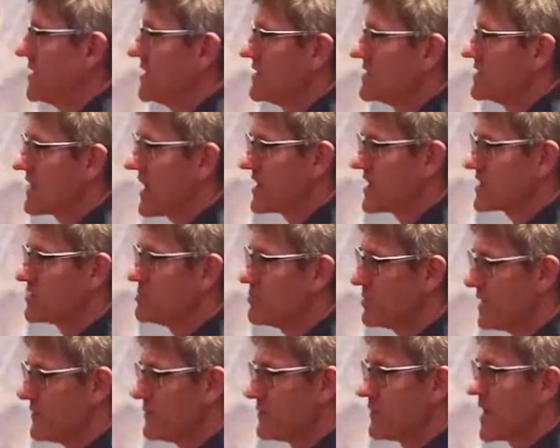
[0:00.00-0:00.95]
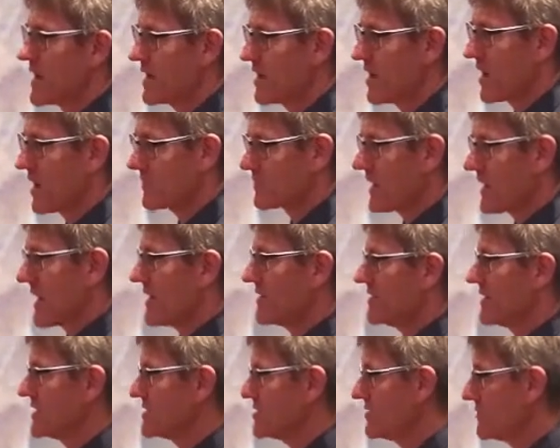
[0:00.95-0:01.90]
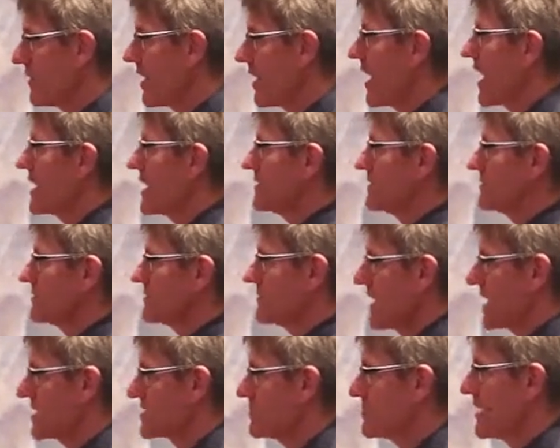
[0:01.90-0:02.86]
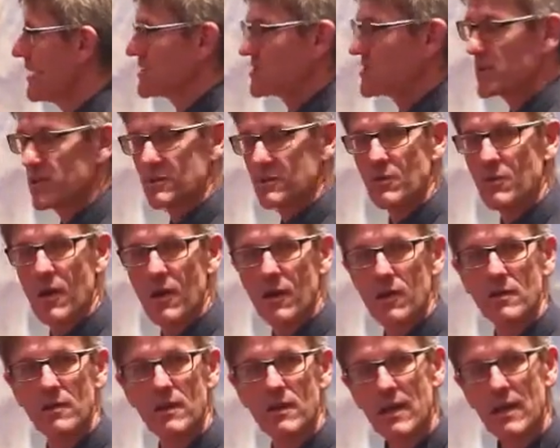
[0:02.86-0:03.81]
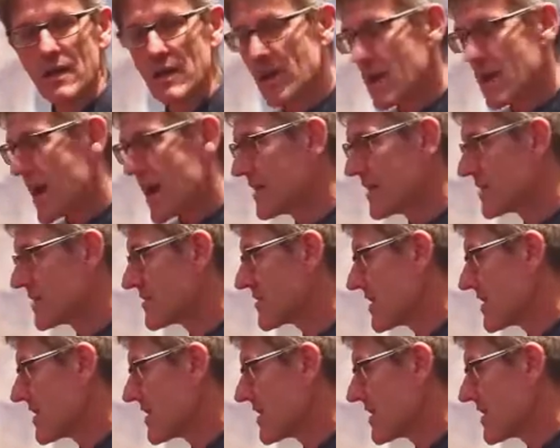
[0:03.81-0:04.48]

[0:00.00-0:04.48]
start to proliferate like mad, they divide and exponentially grow. And at